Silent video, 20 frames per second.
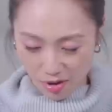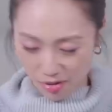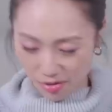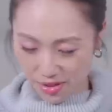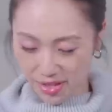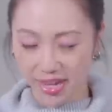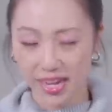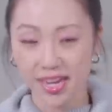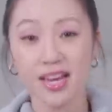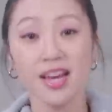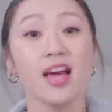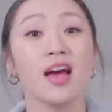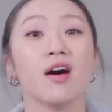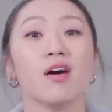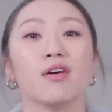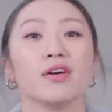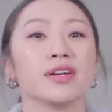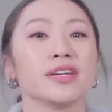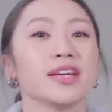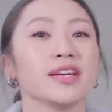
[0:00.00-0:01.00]
all there.
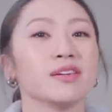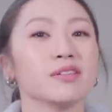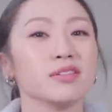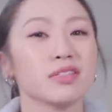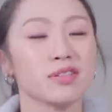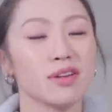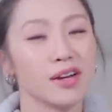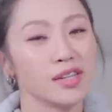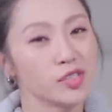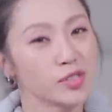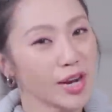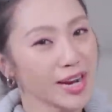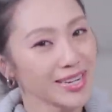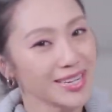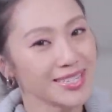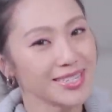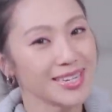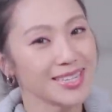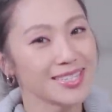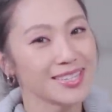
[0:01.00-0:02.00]
Or you can go to our tried
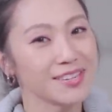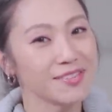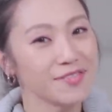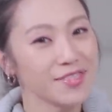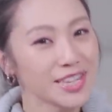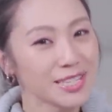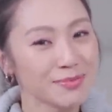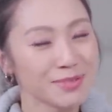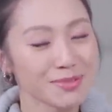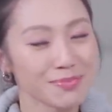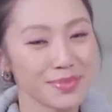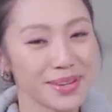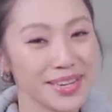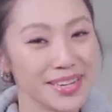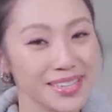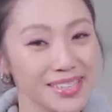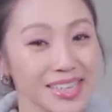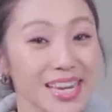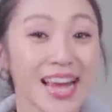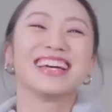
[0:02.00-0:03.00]
and tested Facebook
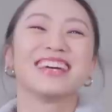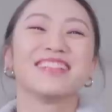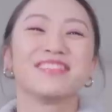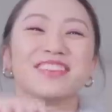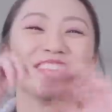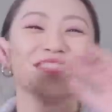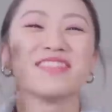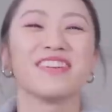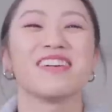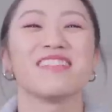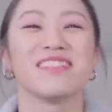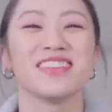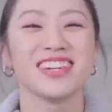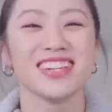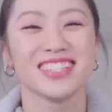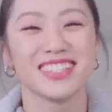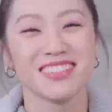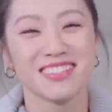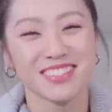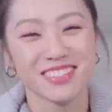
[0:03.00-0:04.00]
page. If you've
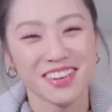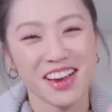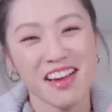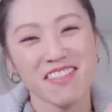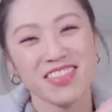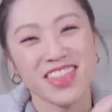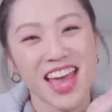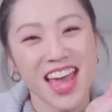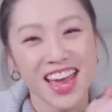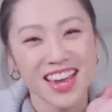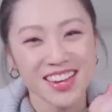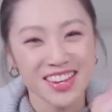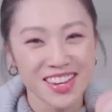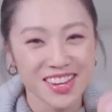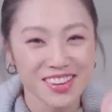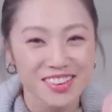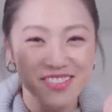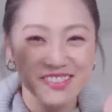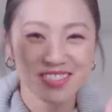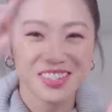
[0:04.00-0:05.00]
already subscribed, thank
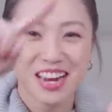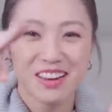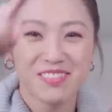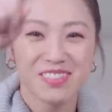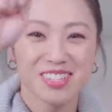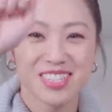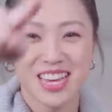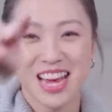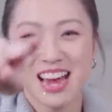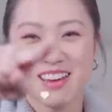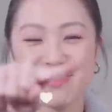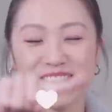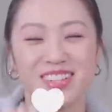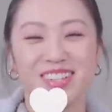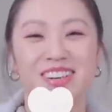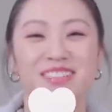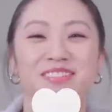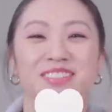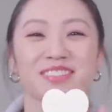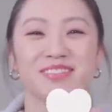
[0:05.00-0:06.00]
you. Double tap. We
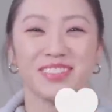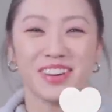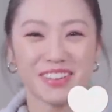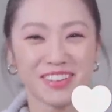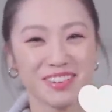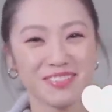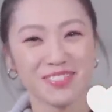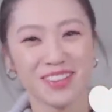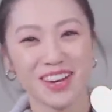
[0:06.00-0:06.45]
love you very